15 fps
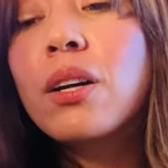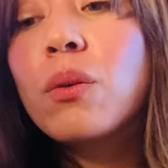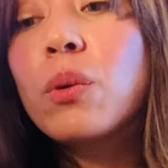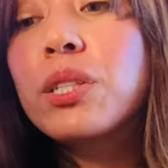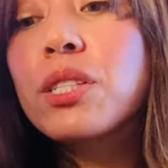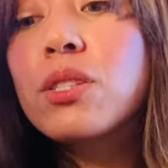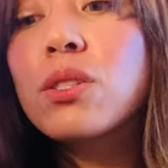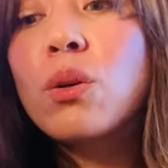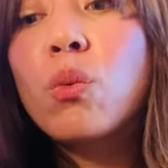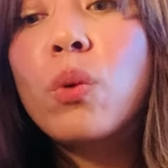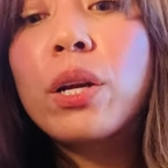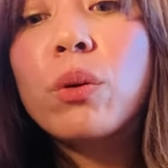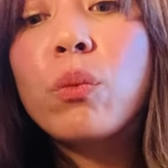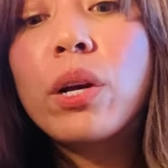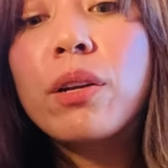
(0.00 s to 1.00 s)
Which it's a
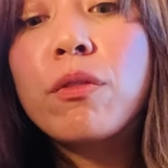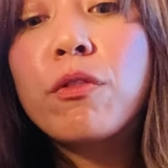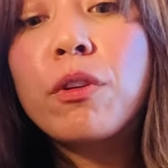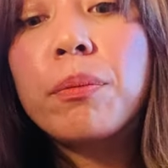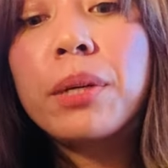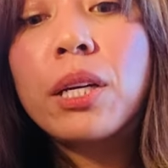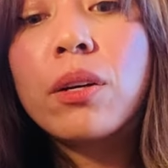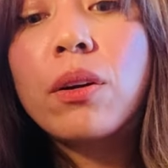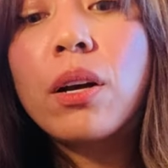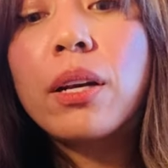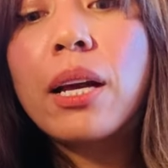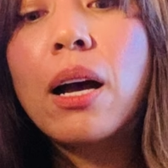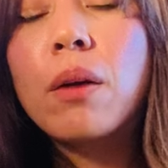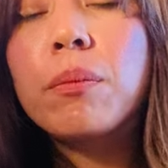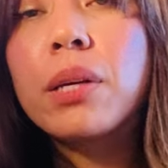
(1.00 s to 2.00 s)
win-win from here on
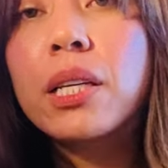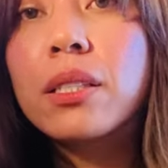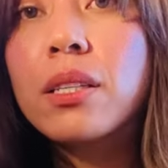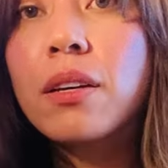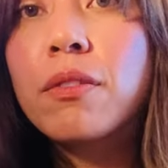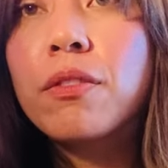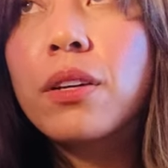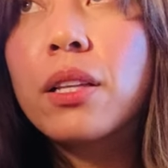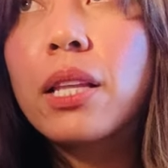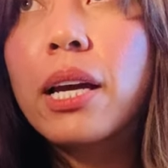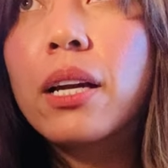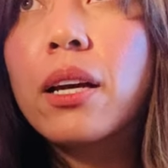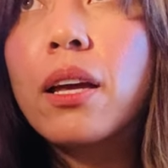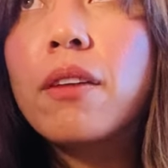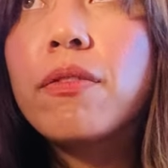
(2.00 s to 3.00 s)
out, because I feel
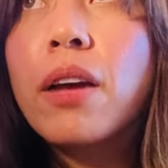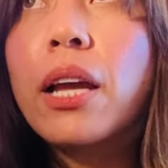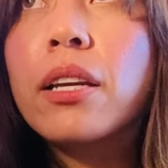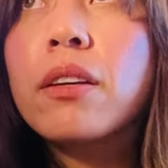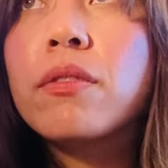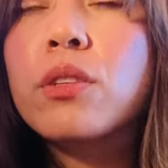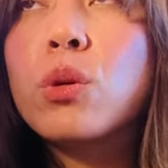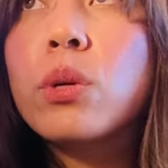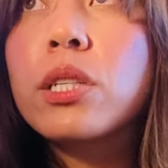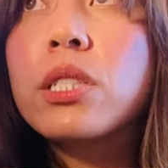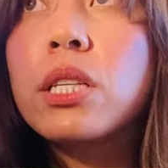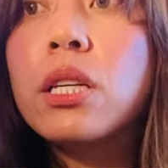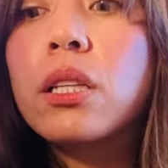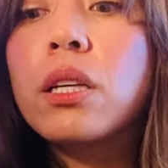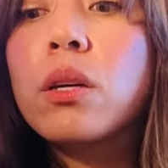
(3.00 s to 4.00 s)
like if any of you are
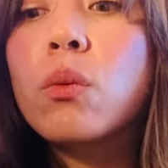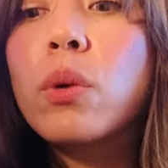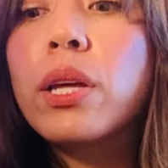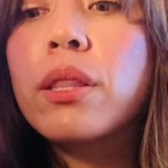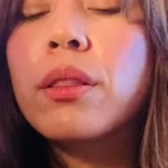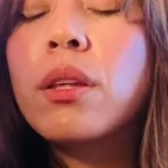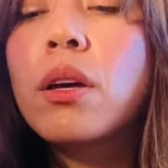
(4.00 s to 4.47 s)
dealing with